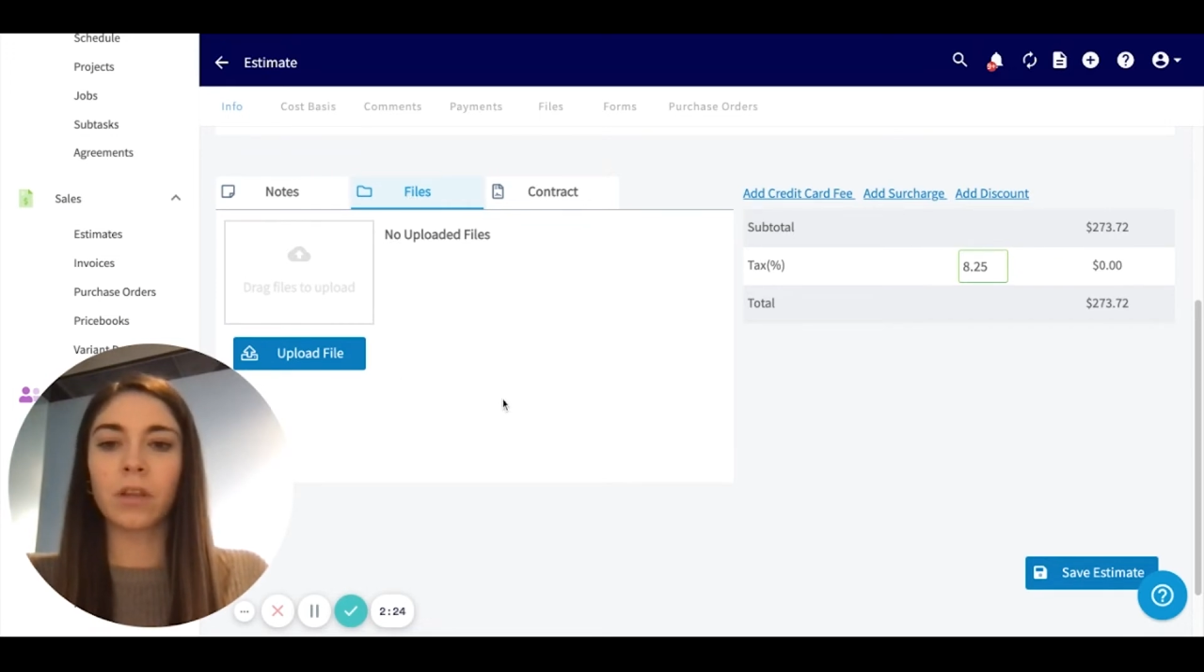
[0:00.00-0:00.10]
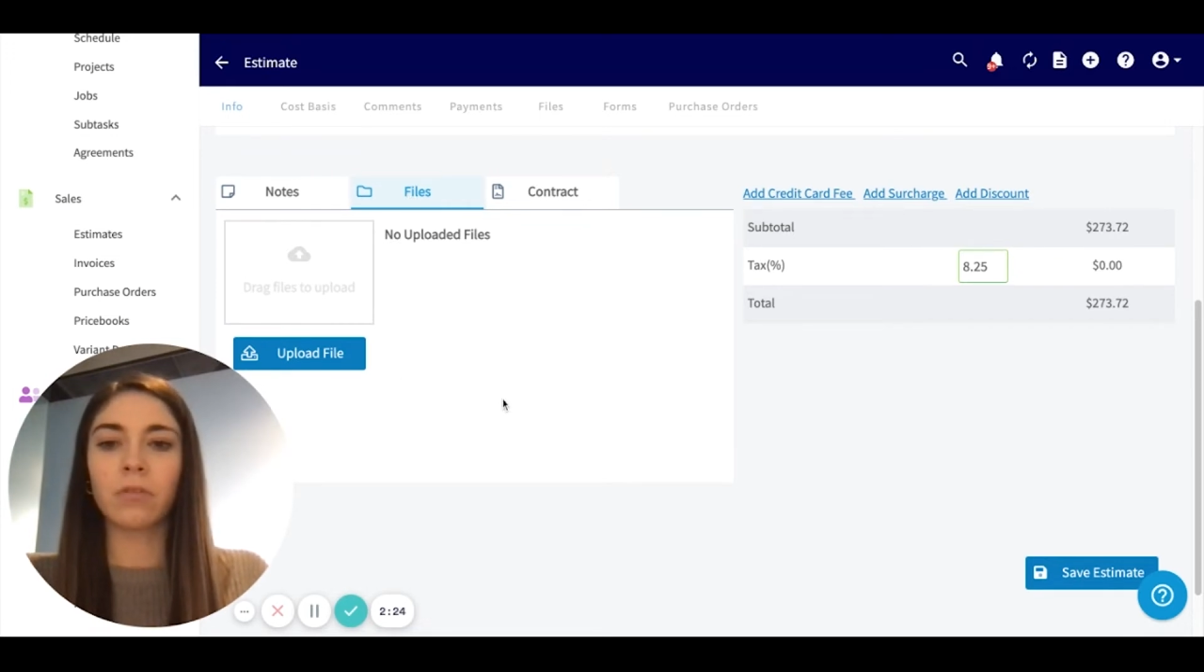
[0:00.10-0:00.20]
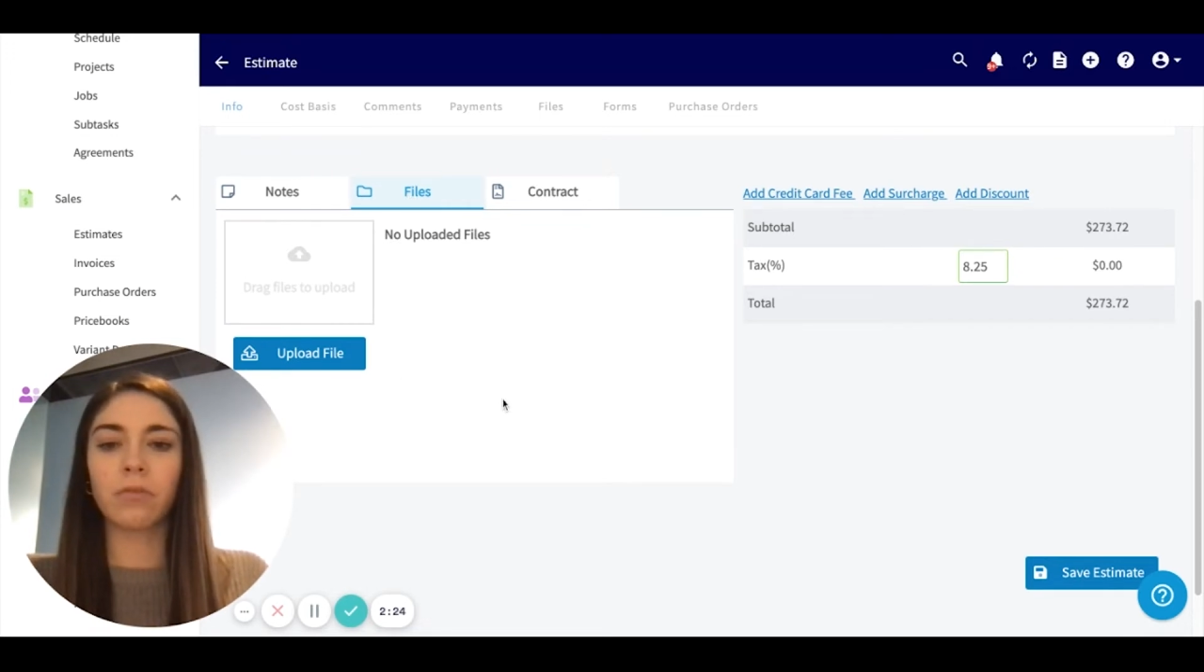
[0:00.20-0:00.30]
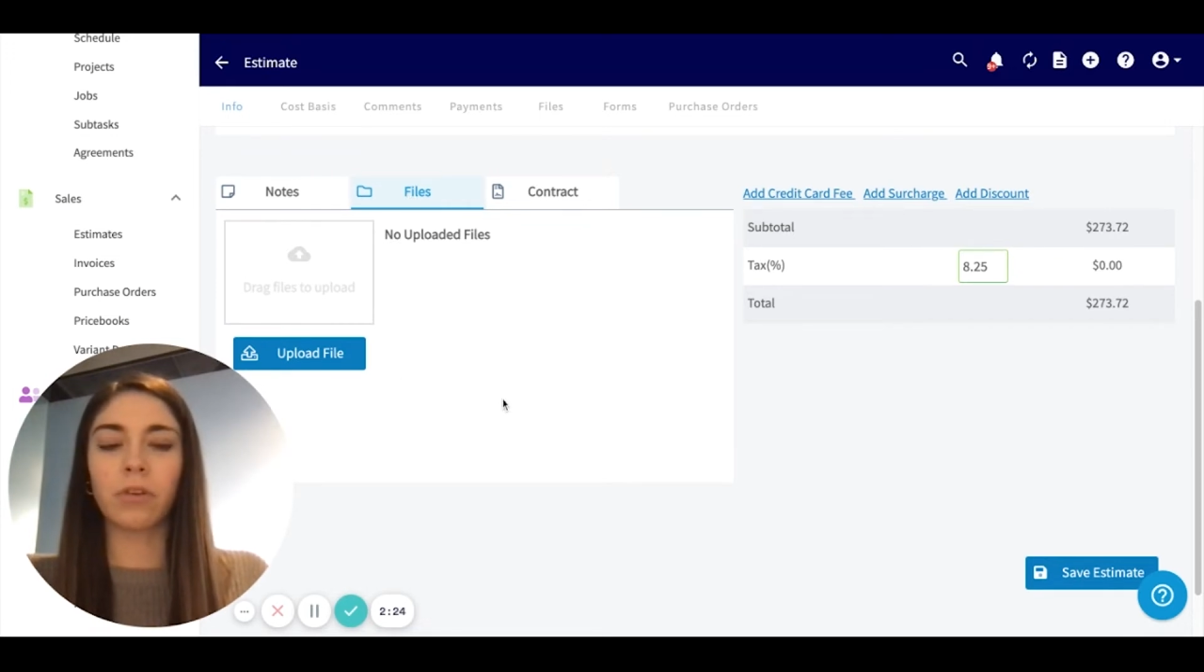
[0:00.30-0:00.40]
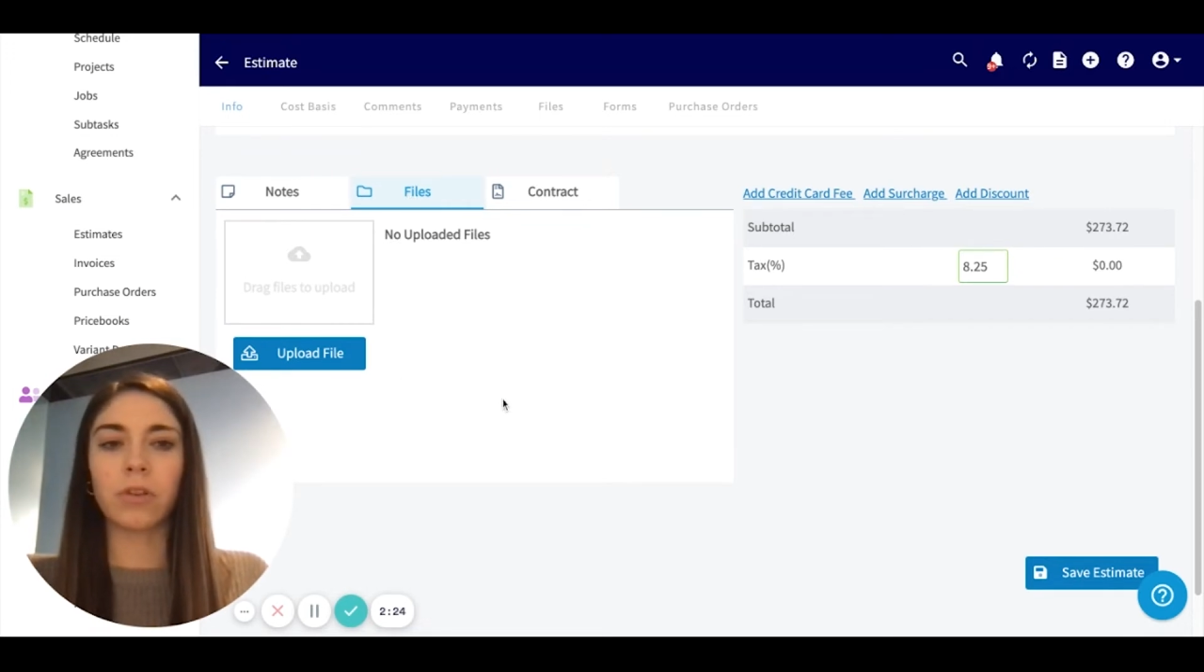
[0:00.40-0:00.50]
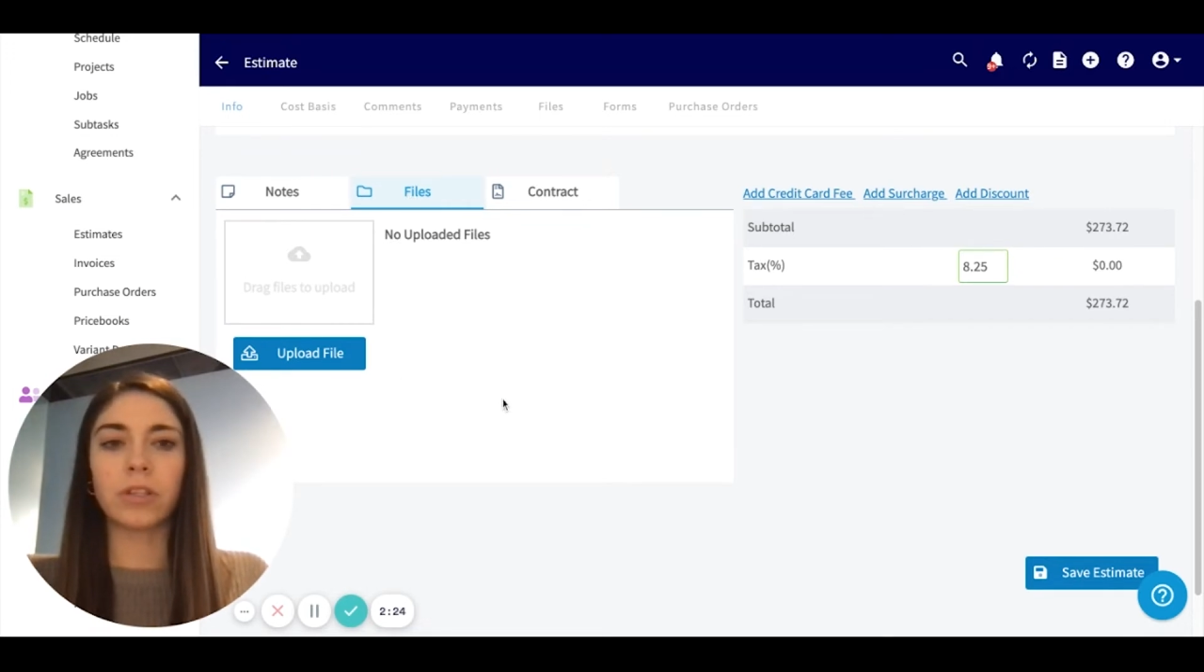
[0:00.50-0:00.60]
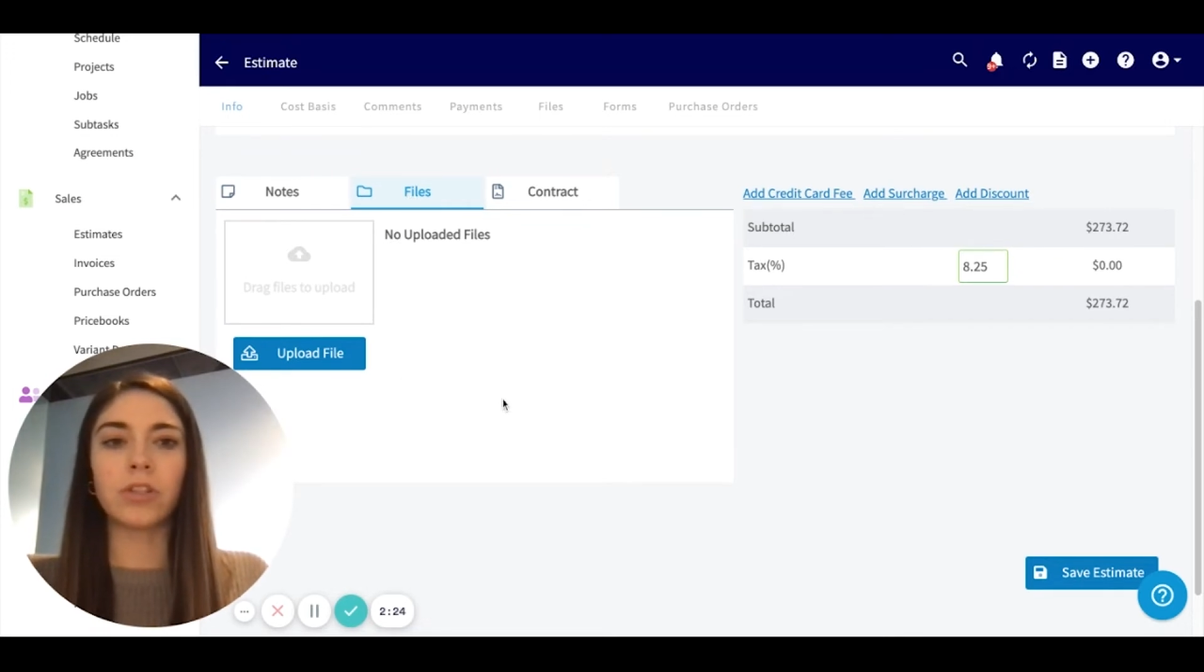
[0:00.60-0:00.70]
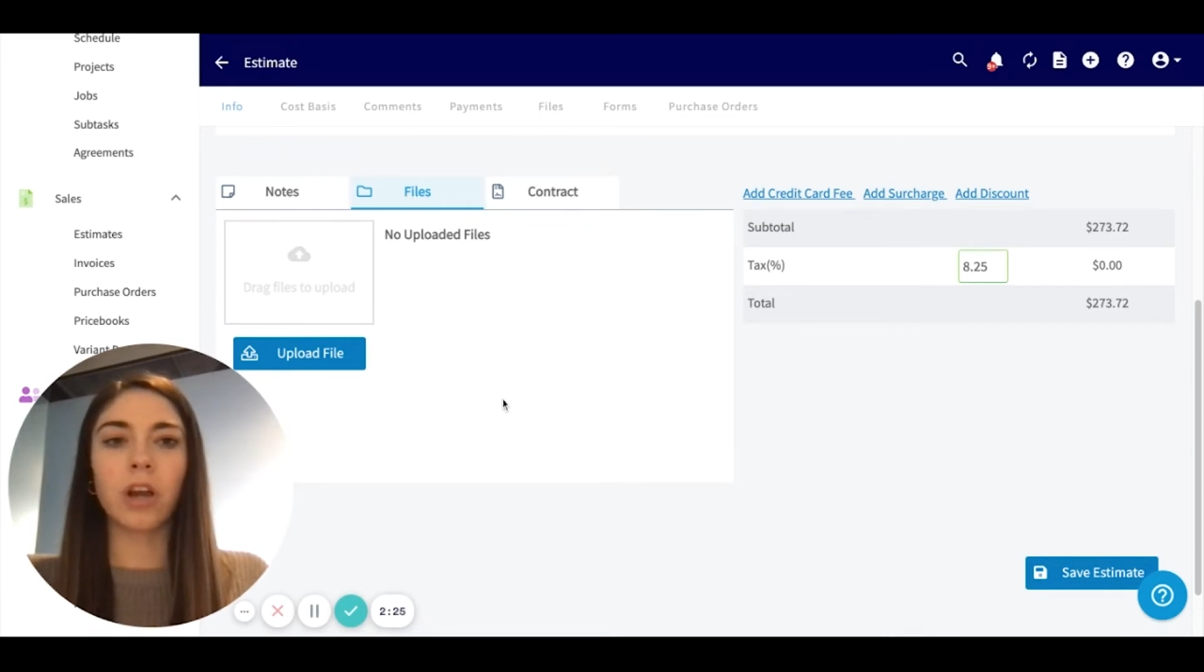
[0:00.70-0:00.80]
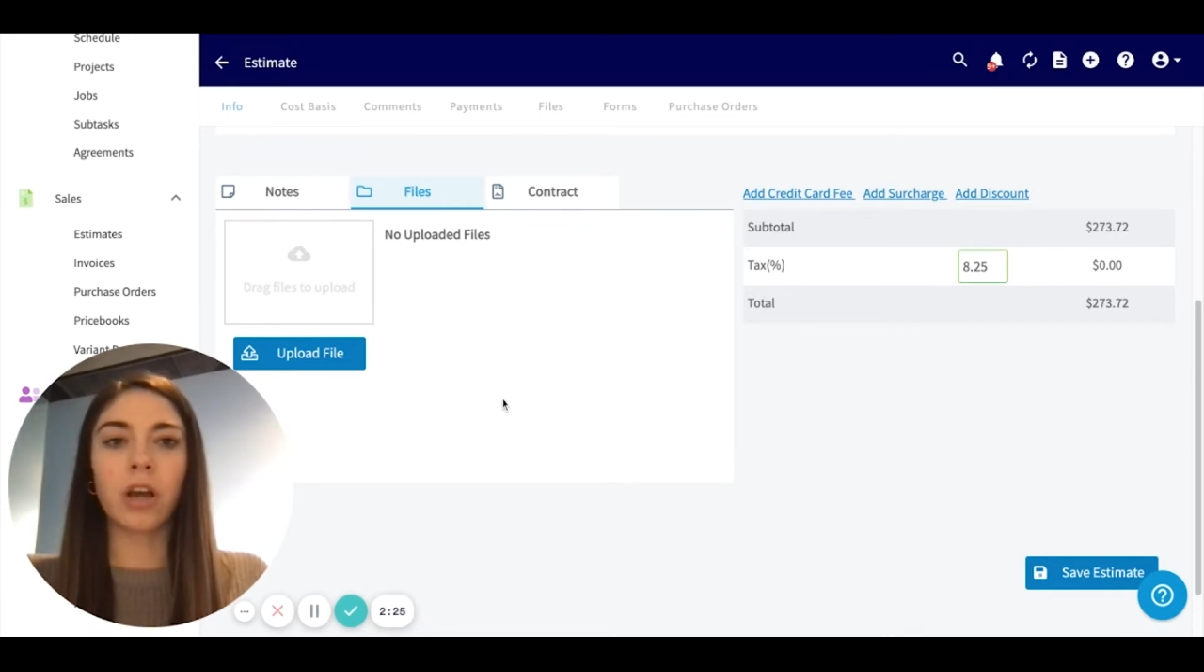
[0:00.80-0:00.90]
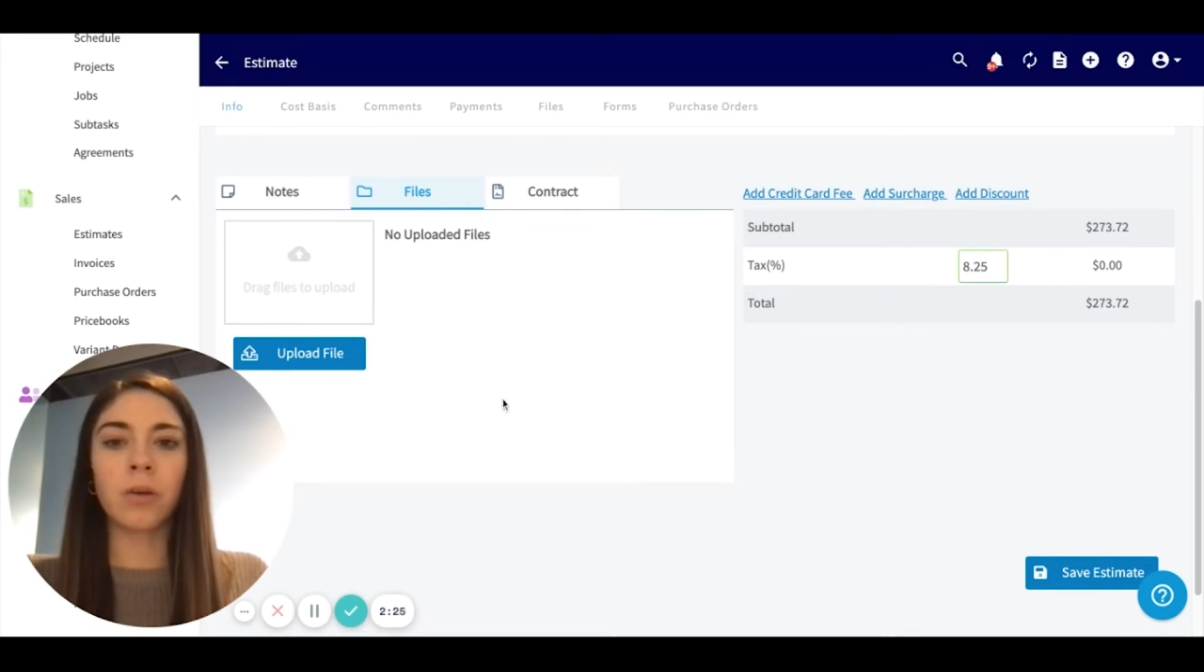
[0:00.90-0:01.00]
for the
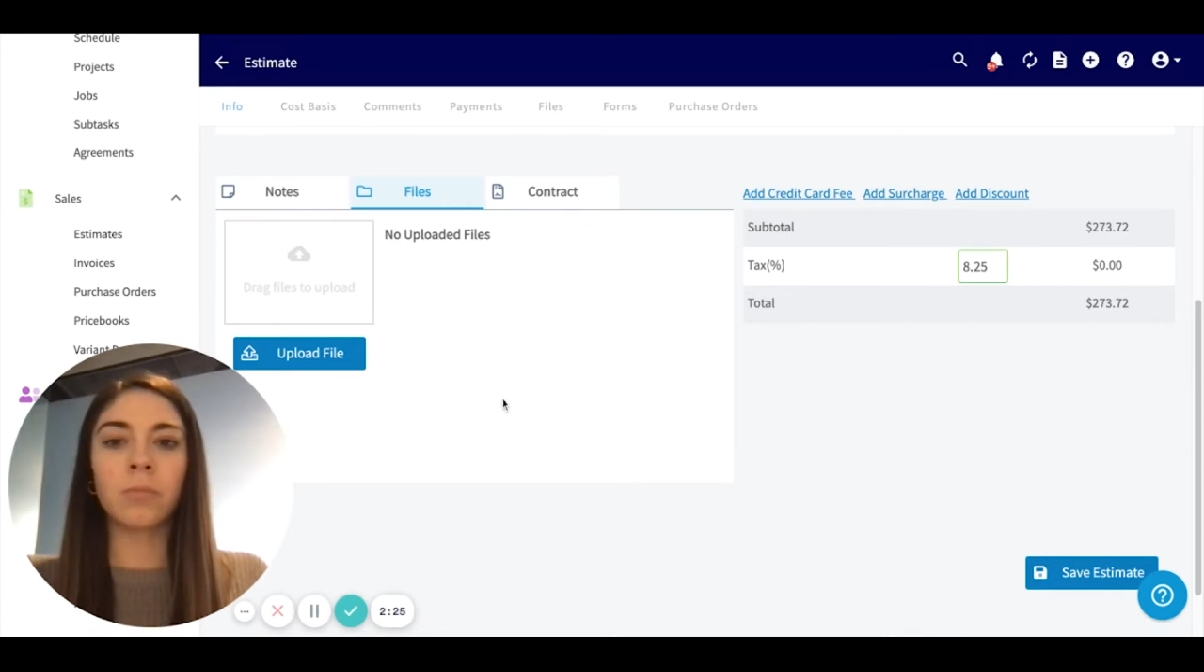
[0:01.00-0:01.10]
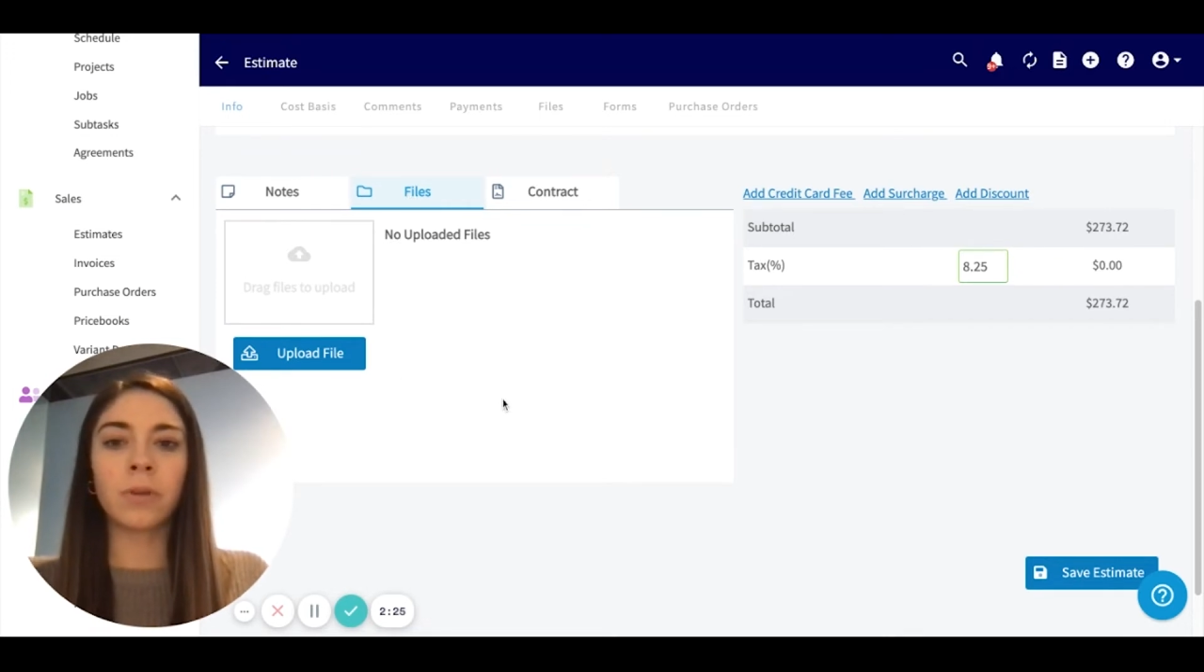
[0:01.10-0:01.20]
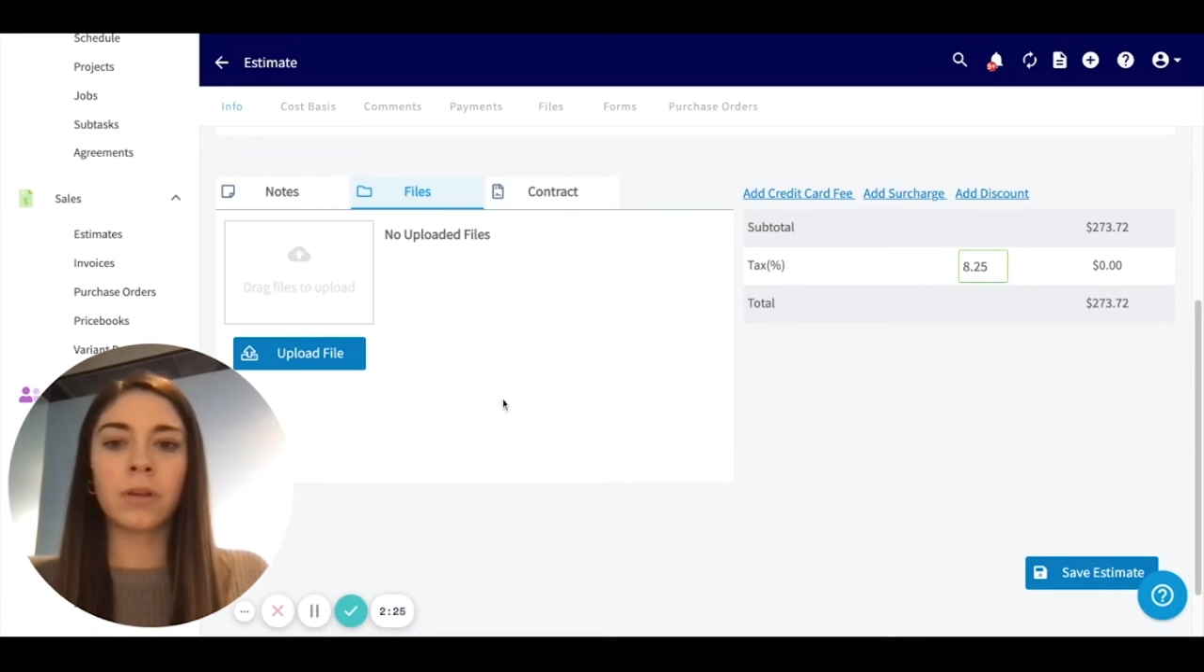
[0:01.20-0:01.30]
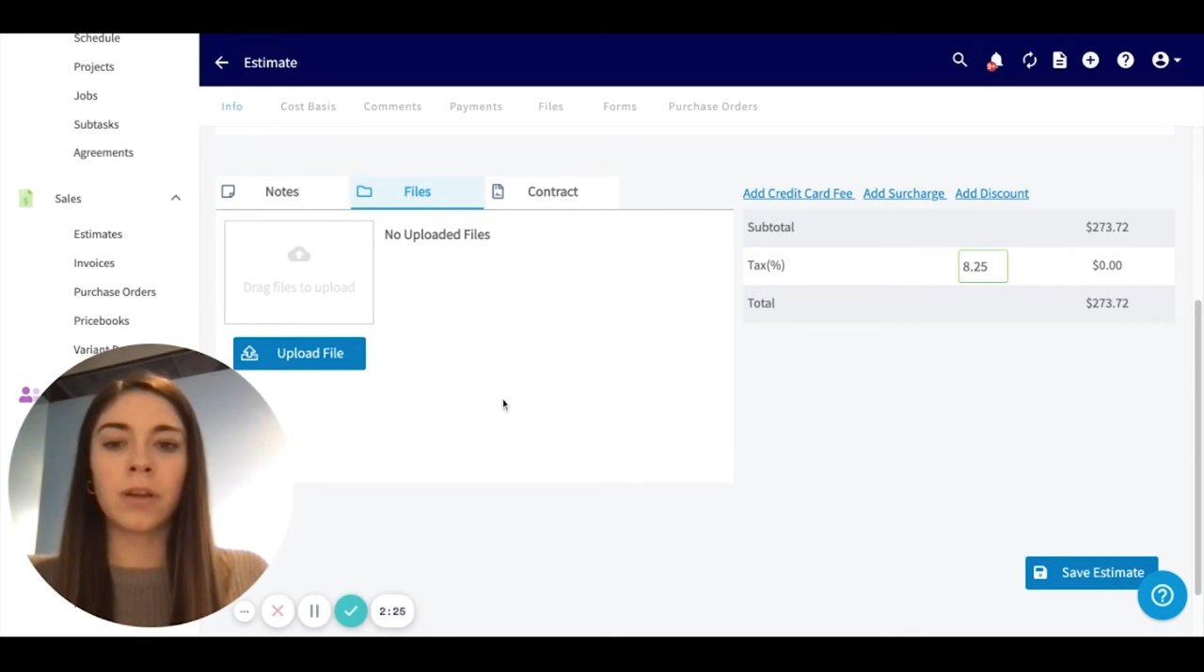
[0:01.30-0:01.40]
job